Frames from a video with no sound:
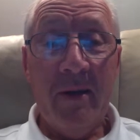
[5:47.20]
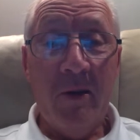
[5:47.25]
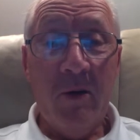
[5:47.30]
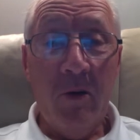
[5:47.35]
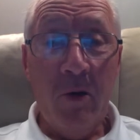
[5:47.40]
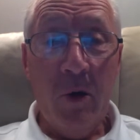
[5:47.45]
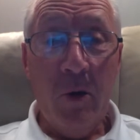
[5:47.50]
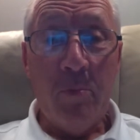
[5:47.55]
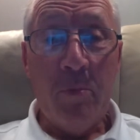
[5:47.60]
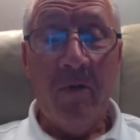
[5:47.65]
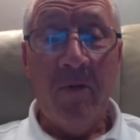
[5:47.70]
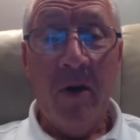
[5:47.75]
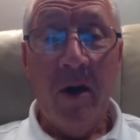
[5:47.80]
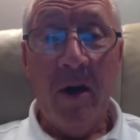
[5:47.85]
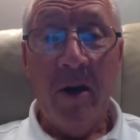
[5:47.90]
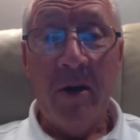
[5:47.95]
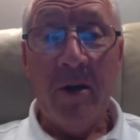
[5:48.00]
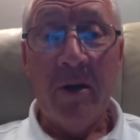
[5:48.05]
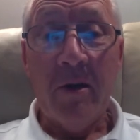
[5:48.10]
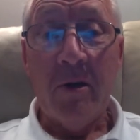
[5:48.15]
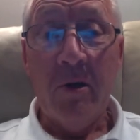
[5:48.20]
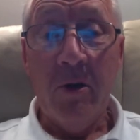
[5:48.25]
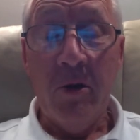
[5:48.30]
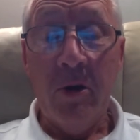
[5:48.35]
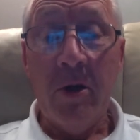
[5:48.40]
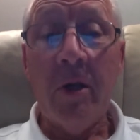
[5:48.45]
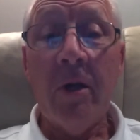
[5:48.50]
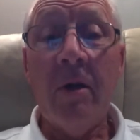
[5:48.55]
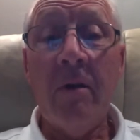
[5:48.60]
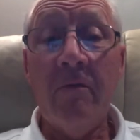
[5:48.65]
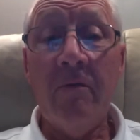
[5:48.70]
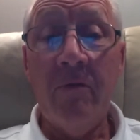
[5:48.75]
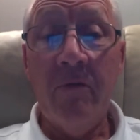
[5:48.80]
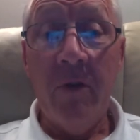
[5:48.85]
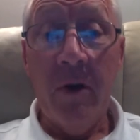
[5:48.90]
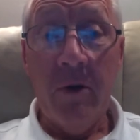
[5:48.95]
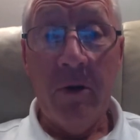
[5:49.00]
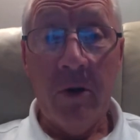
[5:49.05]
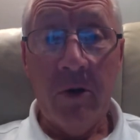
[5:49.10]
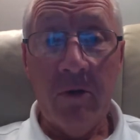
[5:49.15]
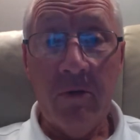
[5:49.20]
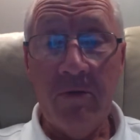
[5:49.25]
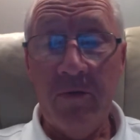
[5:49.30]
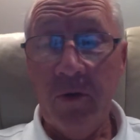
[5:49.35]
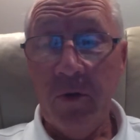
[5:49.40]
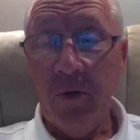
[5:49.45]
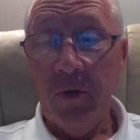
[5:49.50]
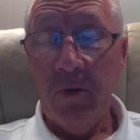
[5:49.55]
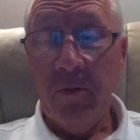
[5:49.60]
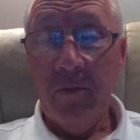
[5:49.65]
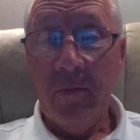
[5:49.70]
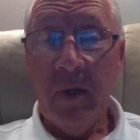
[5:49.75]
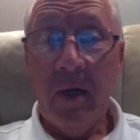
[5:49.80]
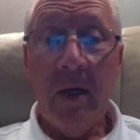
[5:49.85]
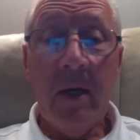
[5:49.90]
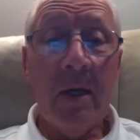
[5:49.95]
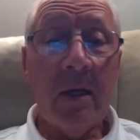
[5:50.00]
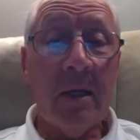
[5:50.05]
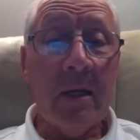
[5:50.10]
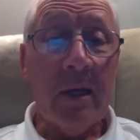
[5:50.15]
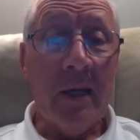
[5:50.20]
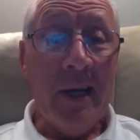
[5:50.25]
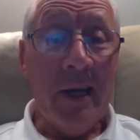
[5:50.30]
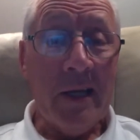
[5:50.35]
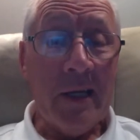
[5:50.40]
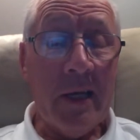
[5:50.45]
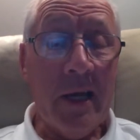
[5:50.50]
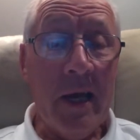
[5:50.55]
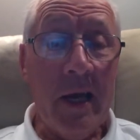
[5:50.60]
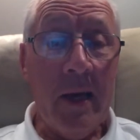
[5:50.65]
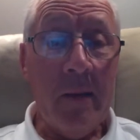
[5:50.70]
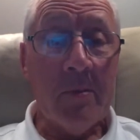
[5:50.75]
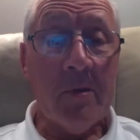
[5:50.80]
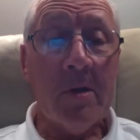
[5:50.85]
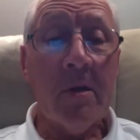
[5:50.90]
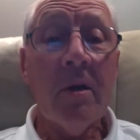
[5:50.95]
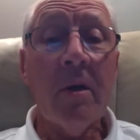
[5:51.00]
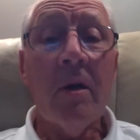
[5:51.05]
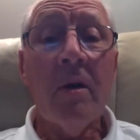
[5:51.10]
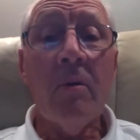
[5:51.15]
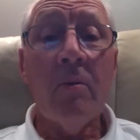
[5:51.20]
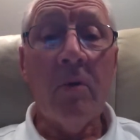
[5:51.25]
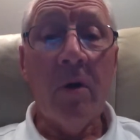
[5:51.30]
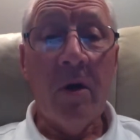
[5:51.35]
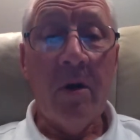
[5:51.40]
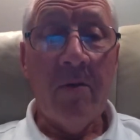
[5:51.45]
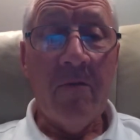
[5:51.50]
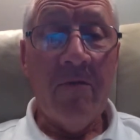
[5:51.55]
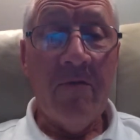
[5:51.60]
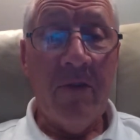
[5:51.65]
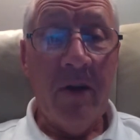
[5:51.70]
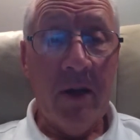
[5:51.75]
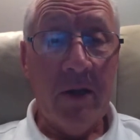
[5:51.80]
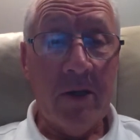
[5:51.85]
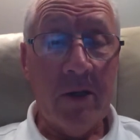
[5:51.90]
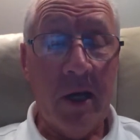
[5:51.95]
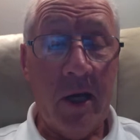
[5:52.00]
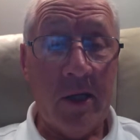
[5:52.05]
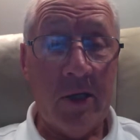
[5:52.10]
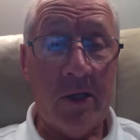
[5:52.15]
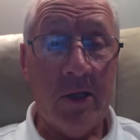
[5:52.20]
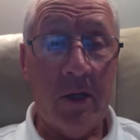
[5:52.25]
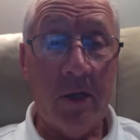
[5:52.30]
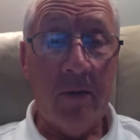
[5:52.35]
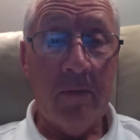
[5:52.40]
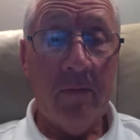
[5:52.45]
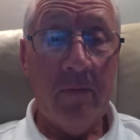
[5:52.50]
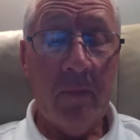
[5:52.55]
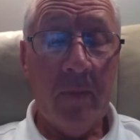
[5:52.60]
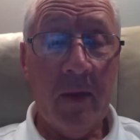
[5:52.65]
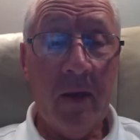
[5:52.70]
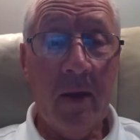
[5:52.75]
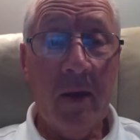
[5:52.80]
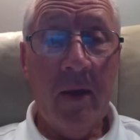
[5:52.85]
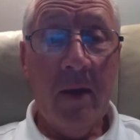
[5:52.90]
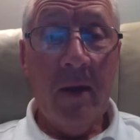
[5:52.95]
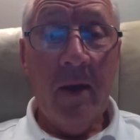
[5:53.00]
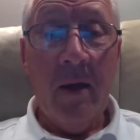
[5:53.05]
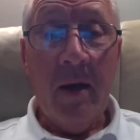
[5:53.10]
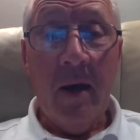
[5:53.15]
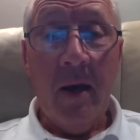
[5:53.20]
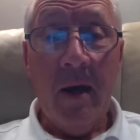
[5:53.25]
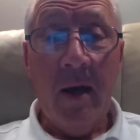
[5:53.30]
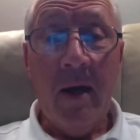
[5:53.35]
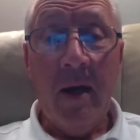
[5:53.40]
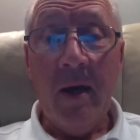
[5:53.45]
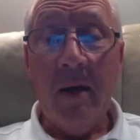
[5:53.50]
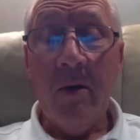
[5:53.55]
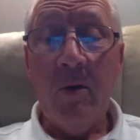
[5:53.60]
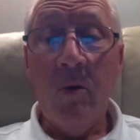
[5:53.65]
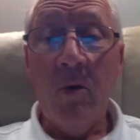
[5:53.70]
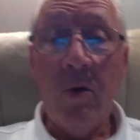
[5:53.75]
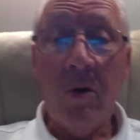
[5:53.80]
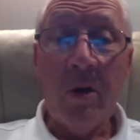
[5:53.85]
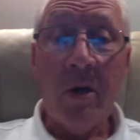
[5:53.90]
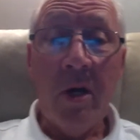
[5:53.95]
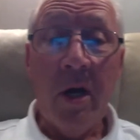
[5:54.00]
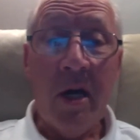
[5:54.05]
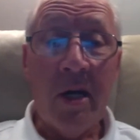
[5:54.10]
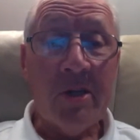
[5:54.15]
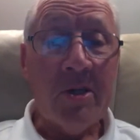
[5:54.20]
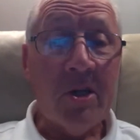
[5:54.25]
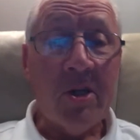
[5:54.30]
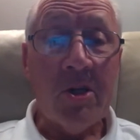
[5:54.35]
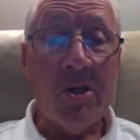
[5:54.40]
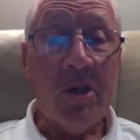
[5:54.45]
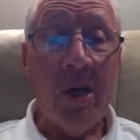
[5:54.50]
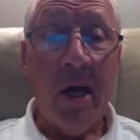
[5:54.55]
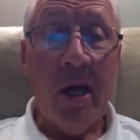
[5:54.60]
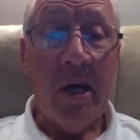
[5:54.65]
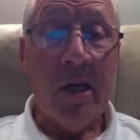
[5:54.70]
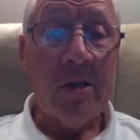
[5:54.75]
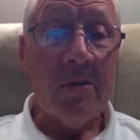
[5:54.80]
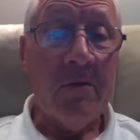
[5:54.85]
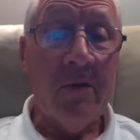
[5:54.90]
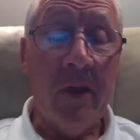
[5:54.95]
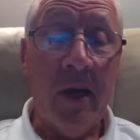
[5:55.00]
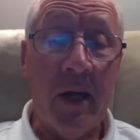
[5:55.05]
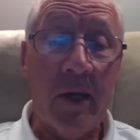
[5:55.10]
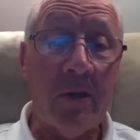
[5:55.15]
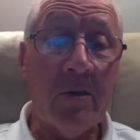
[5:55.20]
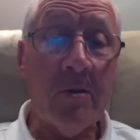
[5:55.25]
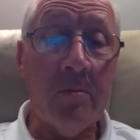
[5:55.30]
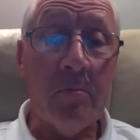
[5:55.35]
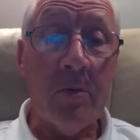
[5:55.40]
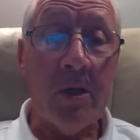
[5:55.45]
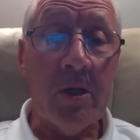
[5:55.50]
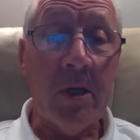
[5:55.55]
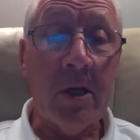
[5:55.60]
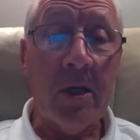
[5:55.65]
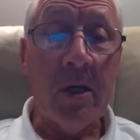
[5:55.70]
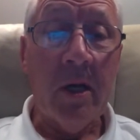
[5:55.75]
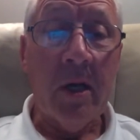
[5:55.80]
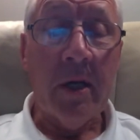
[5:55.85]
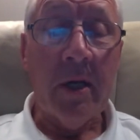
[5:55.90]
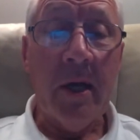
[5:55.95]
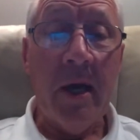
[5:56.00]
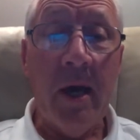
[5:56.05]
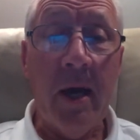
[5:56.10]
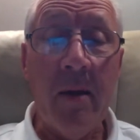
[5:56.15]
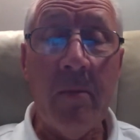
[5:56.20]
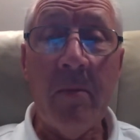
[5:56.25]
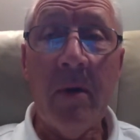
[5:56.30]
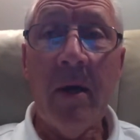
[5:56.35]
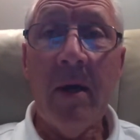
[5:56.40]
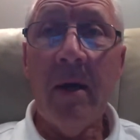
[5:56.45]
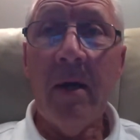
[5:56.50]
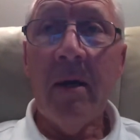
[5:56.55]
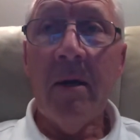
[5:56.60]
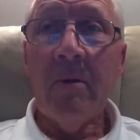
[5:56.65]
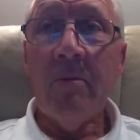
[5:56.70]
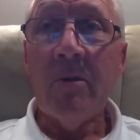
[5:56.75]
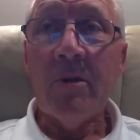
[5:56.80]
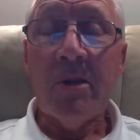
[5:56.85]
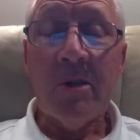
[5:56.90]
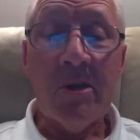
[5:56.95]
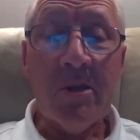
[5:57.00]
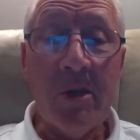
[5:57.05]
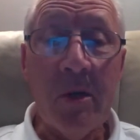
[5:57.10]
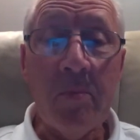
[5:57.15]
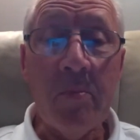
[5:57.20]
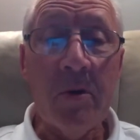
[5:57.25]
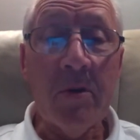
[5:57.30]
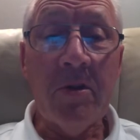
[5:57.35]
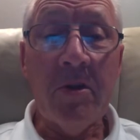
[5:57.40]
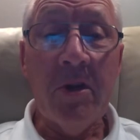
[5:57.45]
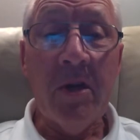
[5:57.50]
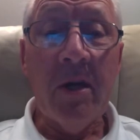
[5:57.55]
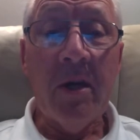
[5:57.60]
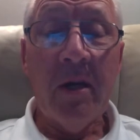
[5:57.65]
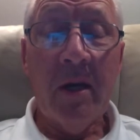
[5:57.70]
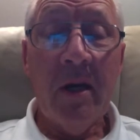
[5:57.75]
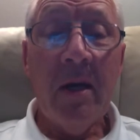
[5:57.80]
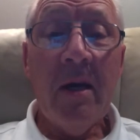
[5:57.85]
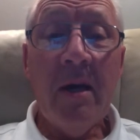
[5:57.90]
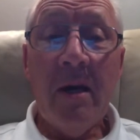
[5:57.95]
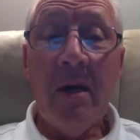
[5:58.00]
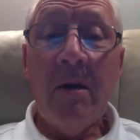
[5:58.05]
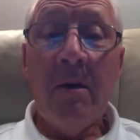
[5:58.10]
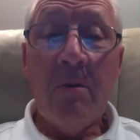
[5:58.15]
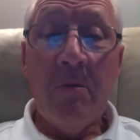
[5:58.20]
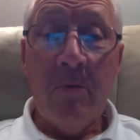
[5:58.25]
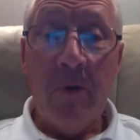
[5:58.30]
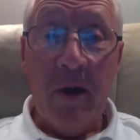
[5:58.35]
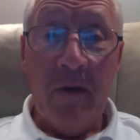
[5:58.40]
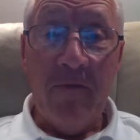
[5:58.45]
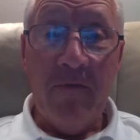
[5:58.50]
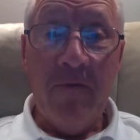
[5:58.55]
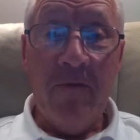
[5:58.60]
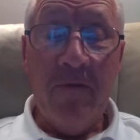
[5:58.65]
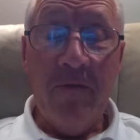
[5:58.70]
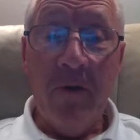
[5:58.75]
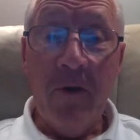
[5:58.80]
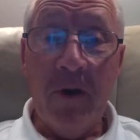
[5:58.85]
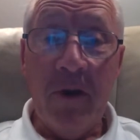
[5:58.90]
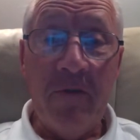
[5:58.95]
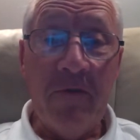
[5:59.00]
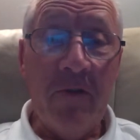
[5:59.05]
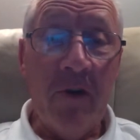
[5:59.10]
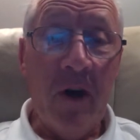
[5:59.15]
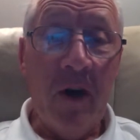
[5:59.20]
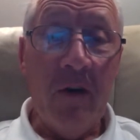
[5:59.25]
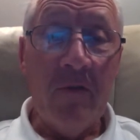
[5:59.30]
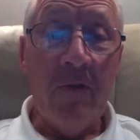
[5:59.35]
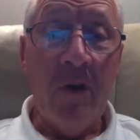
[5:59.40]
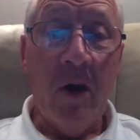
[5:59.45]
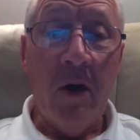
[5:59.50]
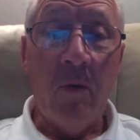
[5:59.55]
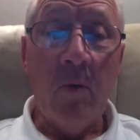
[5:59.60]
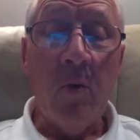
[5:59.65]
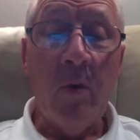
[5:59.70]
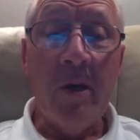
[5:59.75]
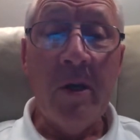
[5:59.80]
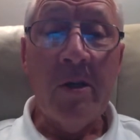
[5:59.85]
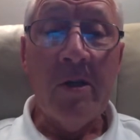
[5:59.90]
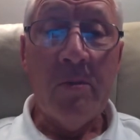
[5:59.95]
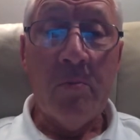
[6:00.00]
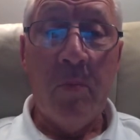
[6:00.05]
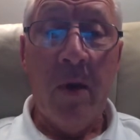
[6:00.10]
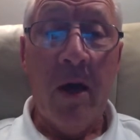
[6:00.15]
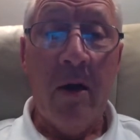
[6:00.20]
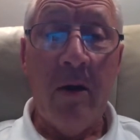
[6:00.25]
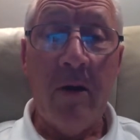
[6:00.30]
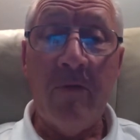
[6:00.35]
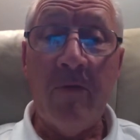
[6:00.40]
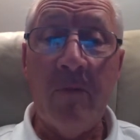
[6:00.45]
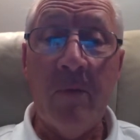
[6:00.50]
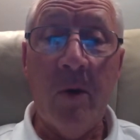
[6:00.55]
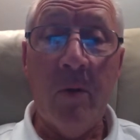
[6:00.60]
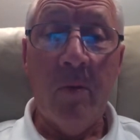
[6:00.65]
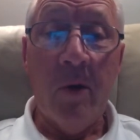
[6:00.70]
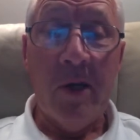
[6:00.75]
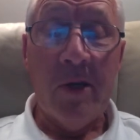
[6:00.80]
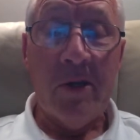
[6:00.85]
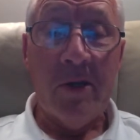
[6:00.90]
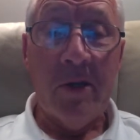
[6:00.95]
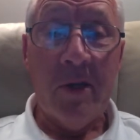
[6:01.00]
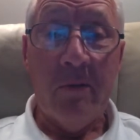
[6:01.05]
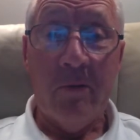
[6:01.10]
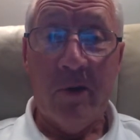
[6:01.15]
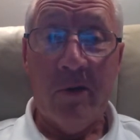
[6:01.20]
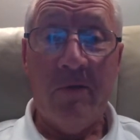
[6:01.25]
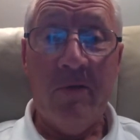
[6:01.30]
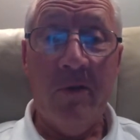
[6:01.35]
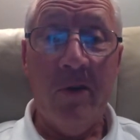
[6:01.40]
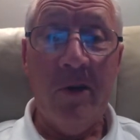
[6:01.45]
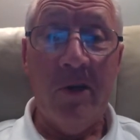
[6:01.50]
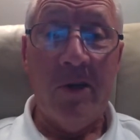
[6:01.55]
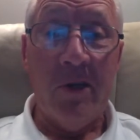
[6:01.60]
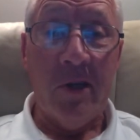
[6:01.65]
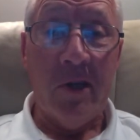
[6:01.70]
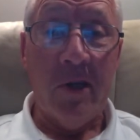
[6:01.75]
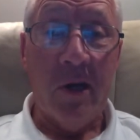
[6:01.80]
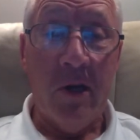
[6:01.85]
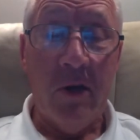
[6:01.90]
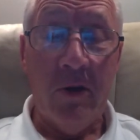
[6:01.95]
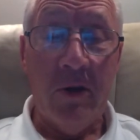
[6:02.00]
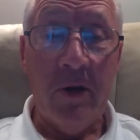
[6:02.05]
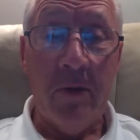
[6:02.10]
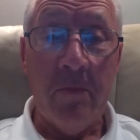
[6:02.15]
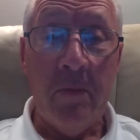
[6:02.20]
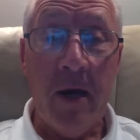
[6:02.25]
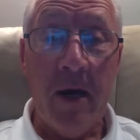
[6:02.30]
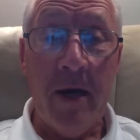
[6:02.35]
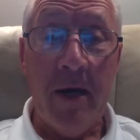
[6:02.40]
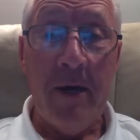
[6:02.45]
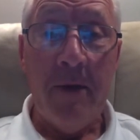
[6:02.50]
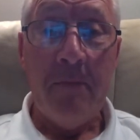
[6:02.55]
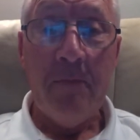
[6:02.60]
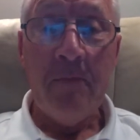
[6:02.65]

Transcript: All provided, including very good food. Cadet camps were fantastic. Organising showers for that particular camp was a simple thing. We had 45 knot winds blowing from the west. It was freezing cold in May.